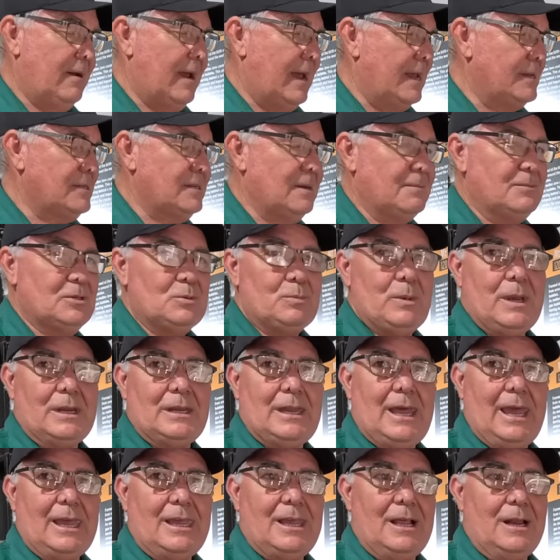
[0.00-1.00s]
are some
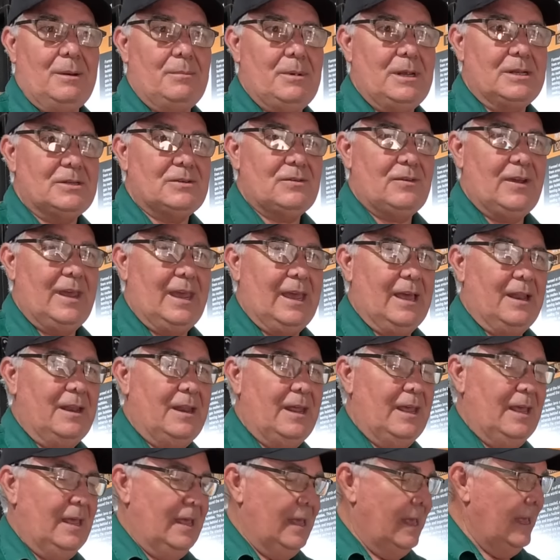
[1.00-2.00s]
spectacular bits found.
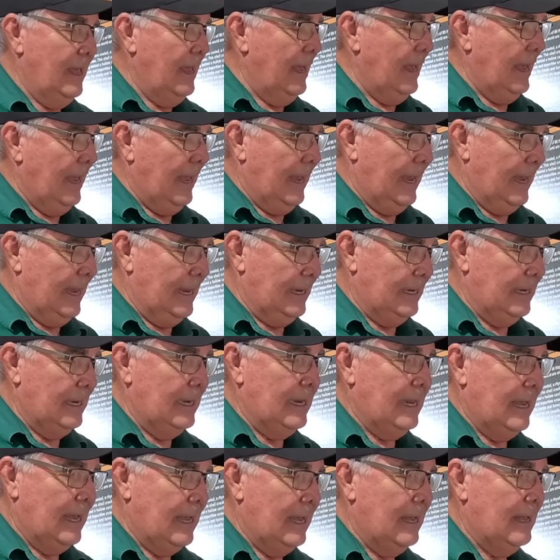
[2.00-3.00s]
And
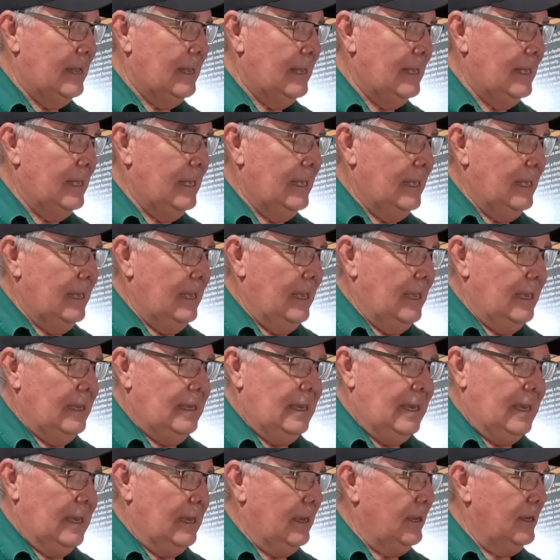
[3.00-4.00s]
yeah,
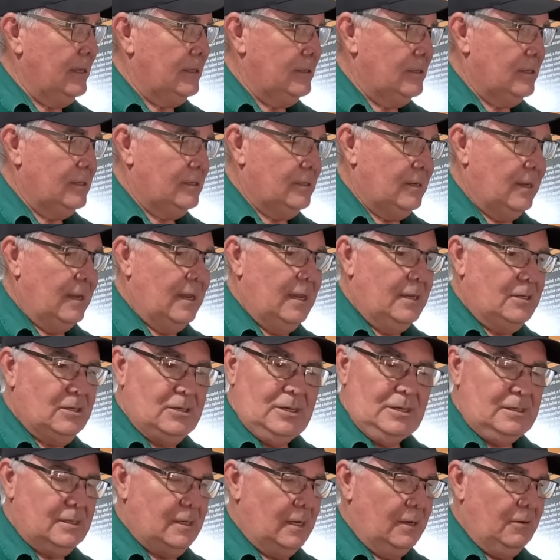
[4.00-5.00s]
it's
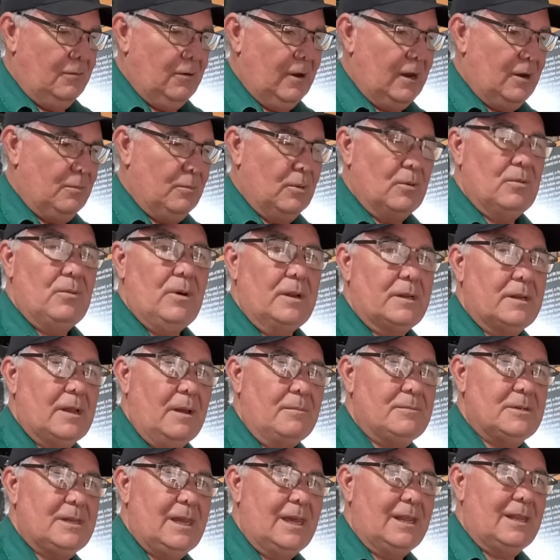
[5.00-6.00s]
just incredible what
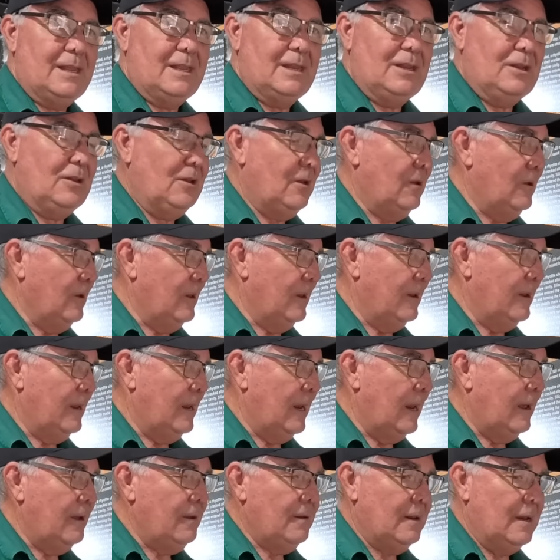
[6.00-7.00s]
comes out of the dirt, you
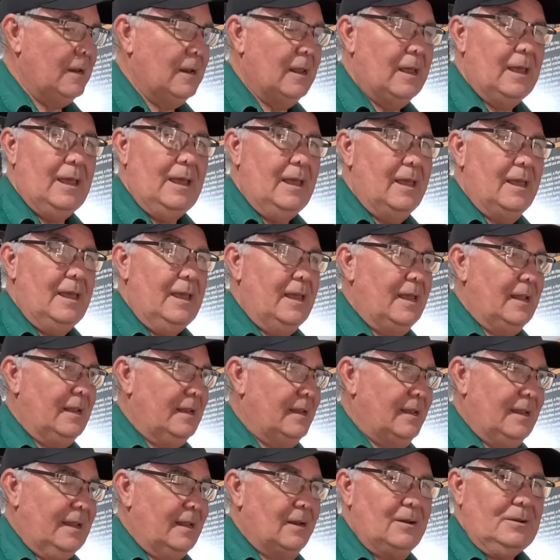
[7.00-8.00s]
know, and
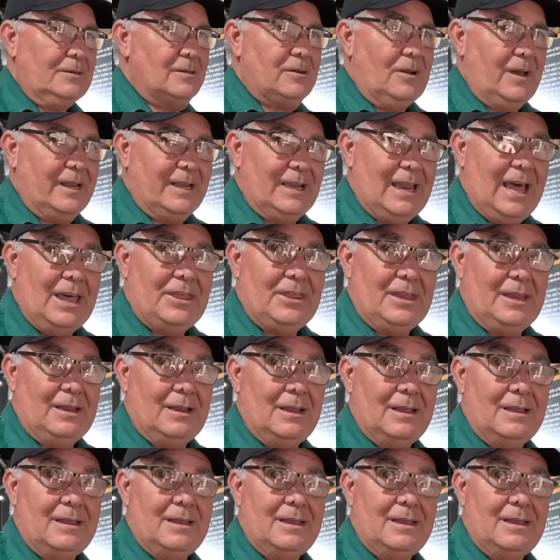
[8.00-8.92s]
it looks like nothing.